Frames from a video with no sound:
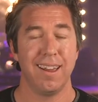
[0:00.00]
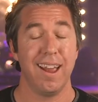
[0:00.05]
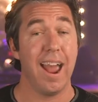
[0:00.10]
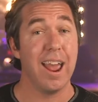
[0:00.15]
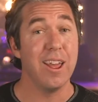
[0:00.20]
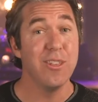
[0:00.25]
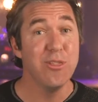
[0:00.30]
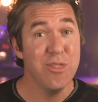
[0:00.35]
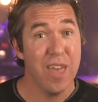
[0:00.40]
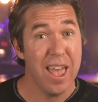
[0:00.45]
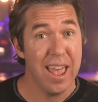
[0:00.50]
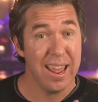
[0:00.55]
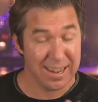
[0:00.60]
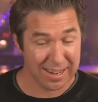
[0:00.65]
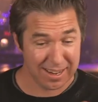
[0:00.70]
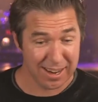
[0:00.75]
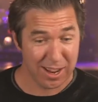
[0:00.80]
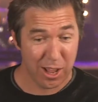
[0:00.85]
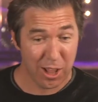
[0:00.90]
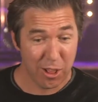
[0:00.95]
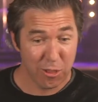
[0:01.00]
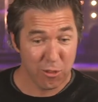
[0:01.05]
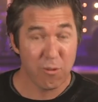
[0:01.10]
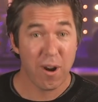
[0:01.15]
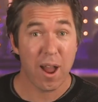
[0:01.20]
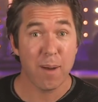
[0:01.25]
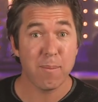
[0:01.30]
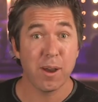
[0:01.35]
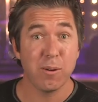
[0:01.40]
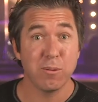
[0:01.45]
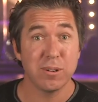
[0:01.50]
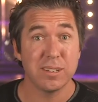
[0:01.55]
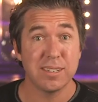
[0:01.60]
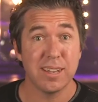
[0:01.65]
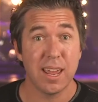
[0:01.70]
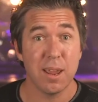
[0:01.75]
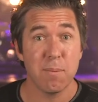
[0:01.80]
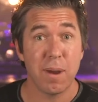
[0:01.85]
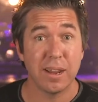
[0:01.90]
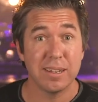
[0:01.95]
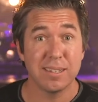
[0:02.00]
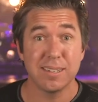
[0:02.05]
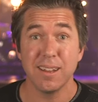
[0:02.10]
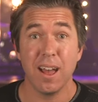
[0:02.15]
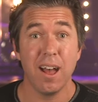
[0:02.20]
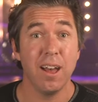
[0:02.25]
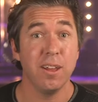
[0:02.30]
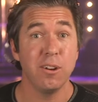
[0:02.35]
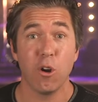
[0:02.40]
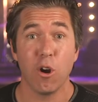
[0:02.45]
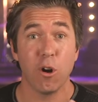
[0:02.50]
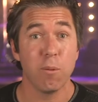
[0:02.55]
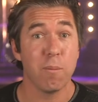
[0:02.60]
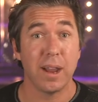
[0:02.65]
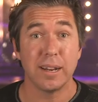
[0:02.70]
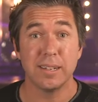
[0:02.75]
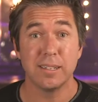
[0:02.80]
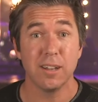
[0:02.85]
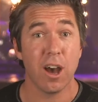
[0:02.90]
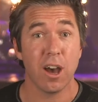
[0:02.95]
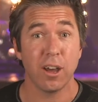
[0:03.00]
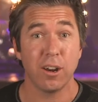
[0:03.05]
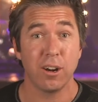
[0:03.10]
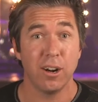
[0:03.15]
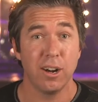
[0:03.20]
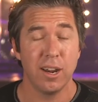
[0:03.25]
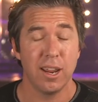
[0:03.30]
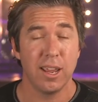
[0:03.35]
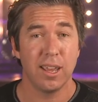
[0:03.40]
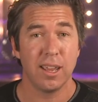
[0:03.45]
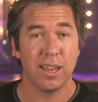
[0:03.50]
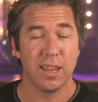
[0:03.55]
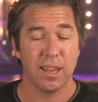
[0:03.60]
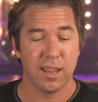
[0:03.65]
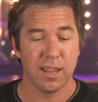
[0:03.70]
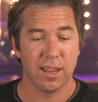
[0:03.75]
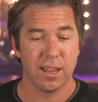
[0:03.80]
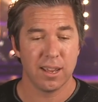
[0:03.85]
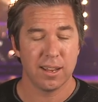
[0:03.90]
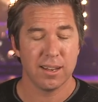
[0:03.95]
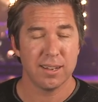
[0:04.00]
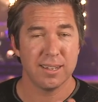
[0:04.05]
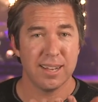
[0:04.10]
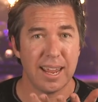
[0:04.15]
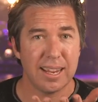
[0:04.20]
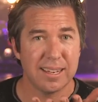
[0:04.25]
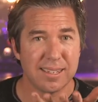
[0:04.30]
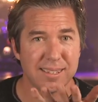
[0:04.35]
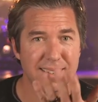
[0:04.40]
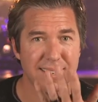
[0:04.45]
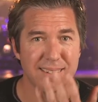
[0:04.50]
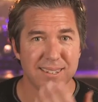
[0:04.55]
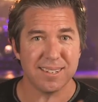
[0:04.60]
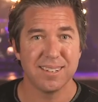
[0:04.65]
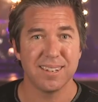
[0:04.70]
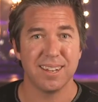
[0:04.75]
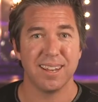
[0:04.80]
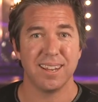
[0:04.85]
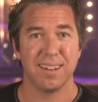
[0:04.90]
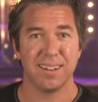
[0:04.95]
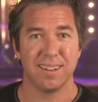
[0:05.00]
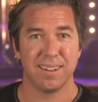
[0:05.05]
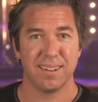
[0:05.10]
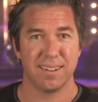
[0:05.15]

And then the rabbi would say, "My son or my daughter, taste and see."